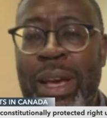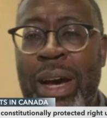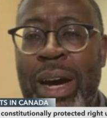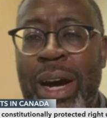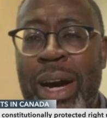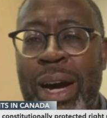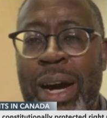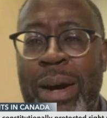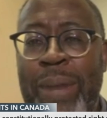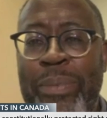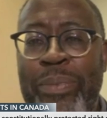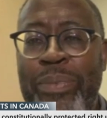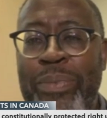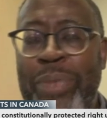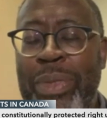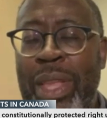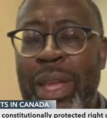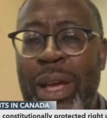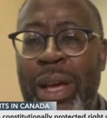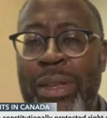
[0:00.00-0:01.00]

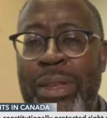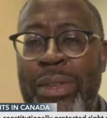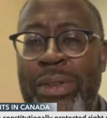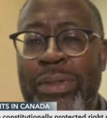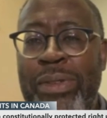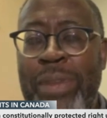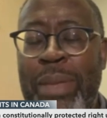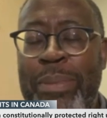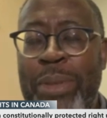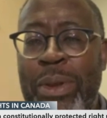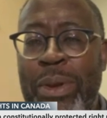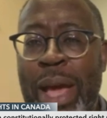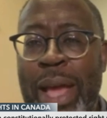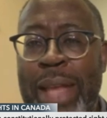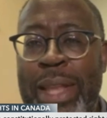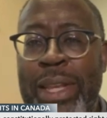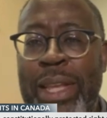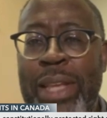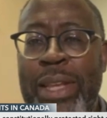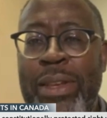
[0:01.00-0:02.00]
Um, you seem
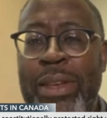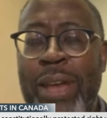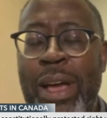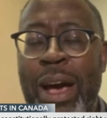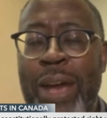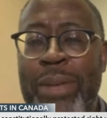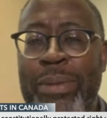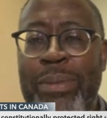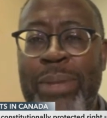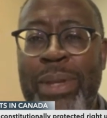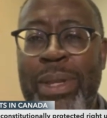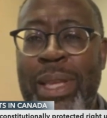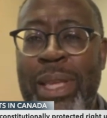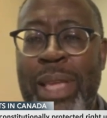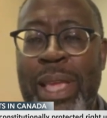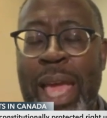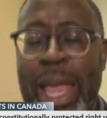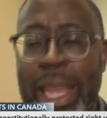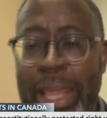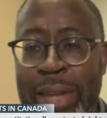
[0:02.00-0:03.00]
united in not
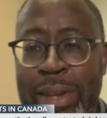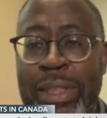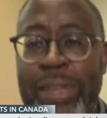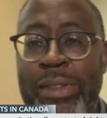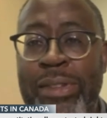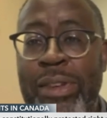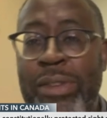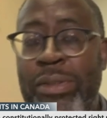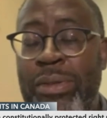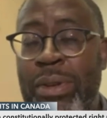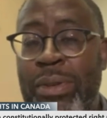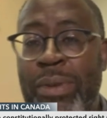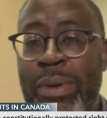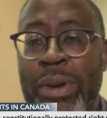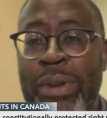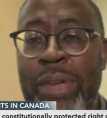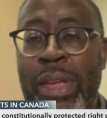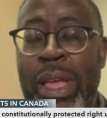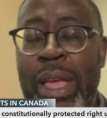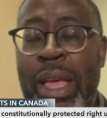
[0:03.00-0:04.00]
getting into mm-hmm. this issue, of
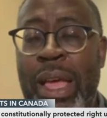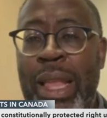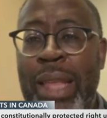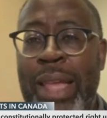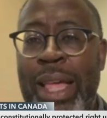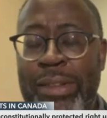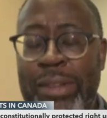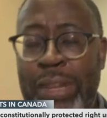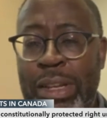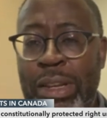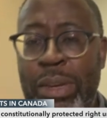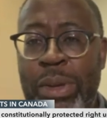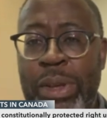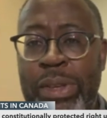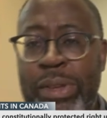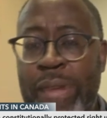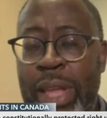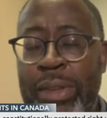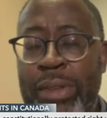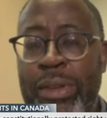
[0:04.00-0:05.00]
course. Leslyn
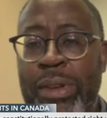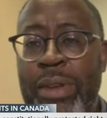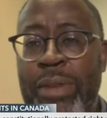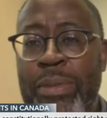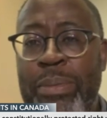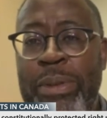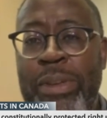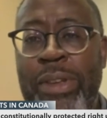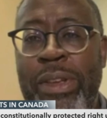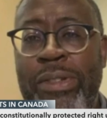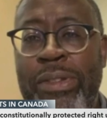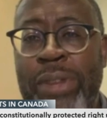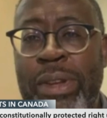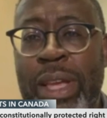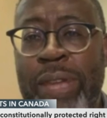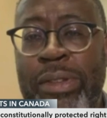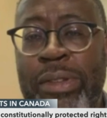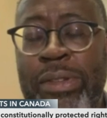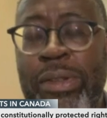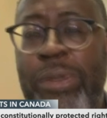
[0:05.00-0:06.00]
Lewis takes a different position
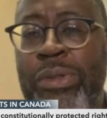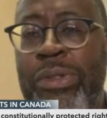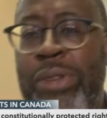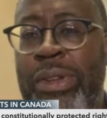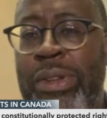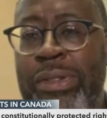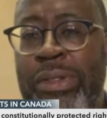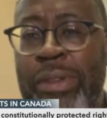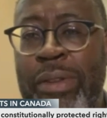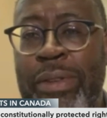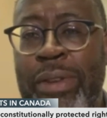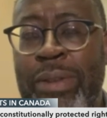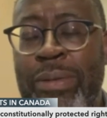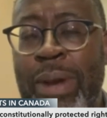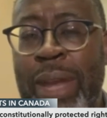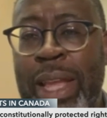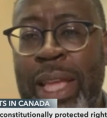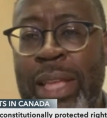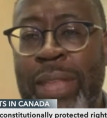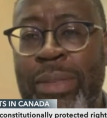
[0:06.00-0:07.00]
as a social conservative
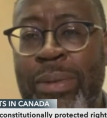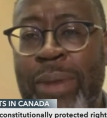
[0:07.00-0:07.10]
running in the